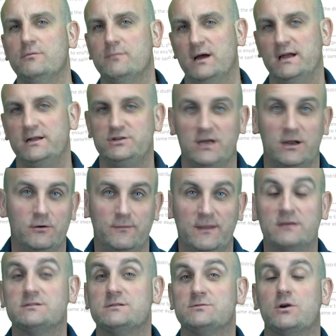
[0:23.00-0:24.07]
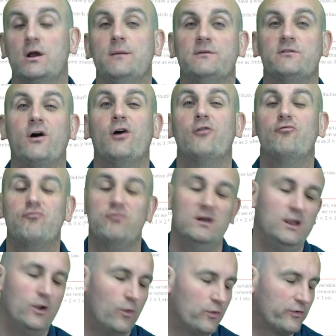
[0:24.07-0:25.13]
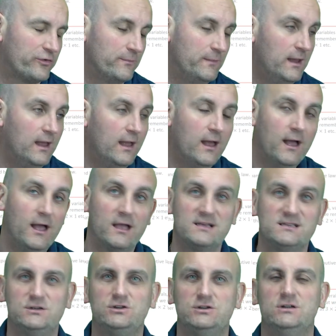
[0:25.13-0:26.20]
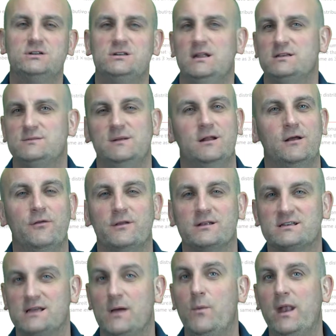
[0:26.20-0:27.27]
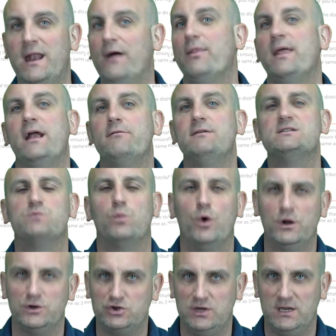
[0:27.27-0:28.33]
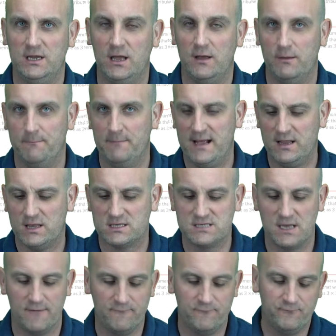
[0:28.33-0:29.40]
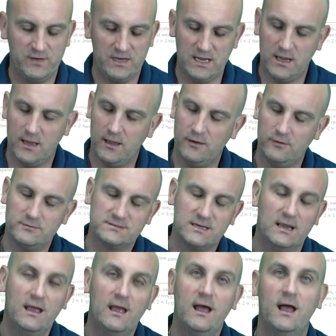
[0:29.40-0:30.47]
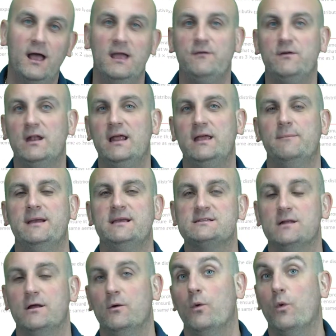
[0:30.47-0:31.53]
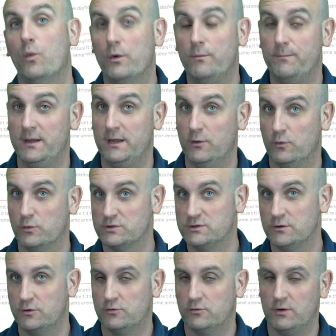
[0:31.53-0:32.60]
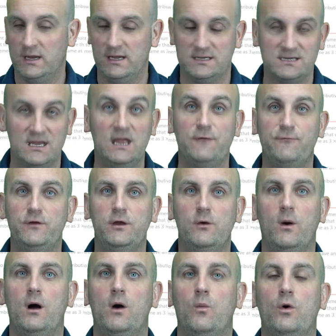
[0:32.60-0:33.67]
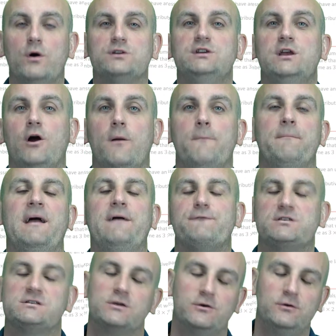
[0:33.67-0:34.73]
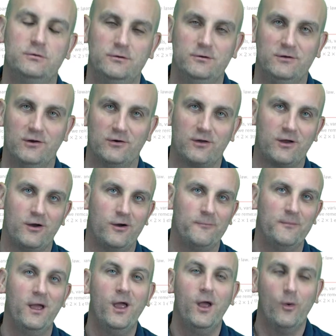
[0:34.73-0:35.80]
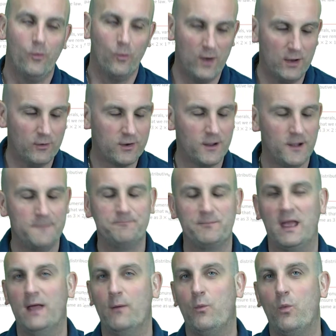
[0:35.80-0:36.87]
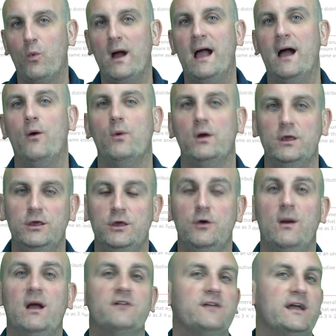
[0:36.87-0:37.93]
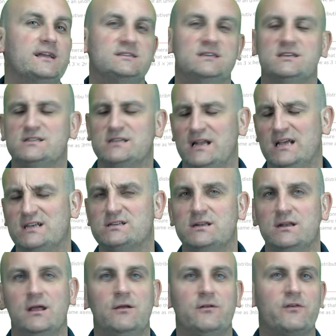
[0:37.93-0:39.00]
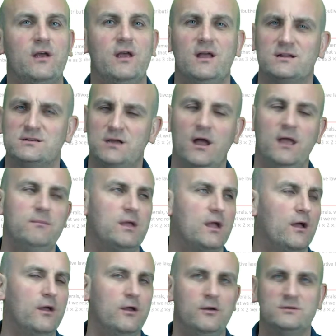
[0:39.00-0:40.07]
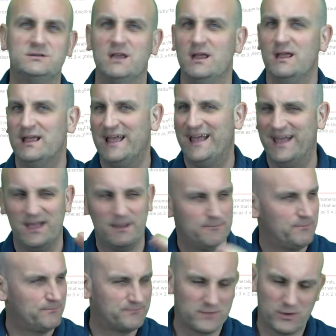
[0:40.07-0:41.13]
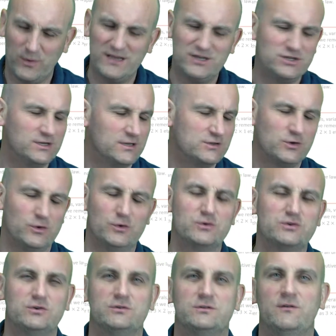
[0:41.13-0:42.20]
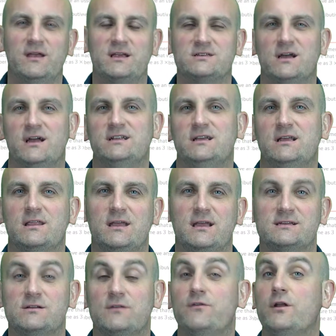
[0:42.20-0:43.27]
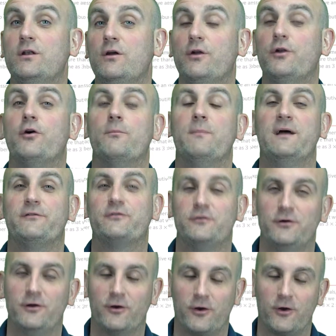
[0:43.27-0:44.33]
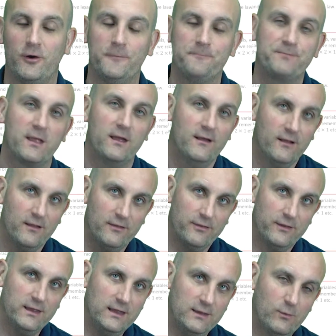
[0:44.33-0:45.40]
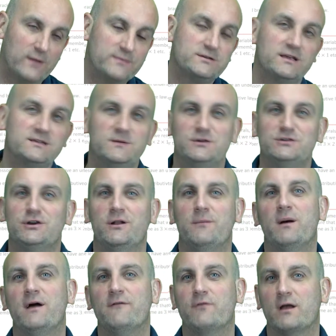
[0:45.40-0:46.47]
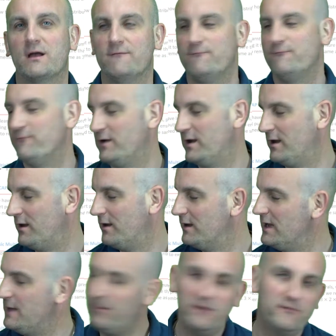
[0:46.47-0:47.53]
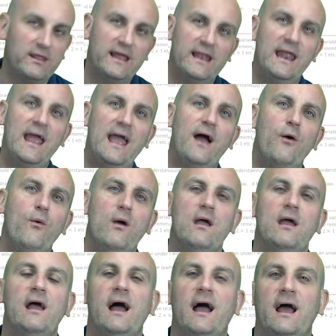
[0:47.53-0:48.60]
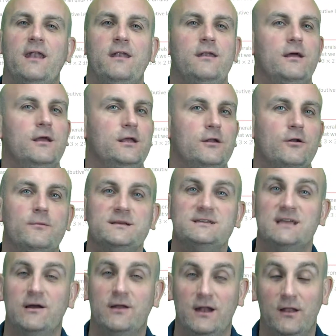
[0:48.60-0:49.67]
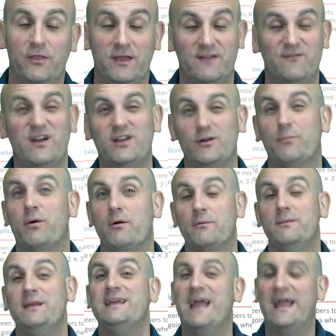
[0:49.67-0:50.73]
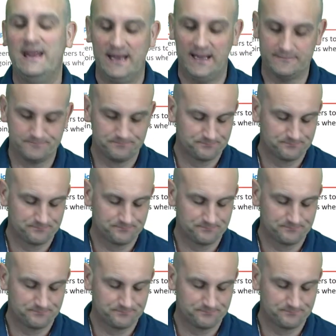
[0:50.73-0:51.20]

my channel. Now, subscribers are really awesome because uh, it just lets me know that someone out there is watching maths videos. Uh, if you can let your mates know, would be also great. If you are watching on maffsguru.com, welcome and wow you have access to lesson notes, time codes, uh, questions, all sorts of exciting things. So if you're not on maffsguru.com, the website's being shown above. Flip over there now, and uh, you're not missing out on anything. In fact, you'll probably be gaining.